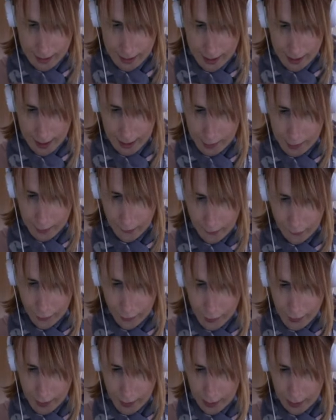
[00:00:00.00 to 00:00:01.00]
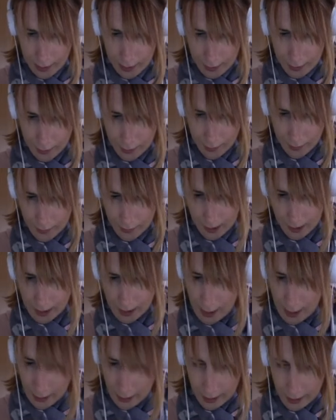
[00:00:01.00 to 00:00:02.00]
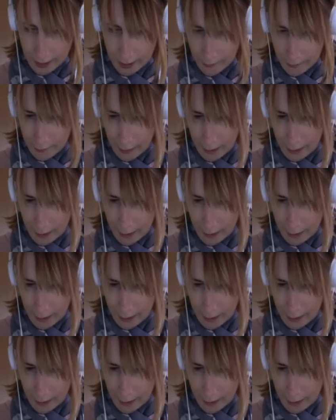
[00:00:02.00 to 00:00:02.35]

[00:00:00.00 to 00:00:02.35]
ends with ru and last use hiragana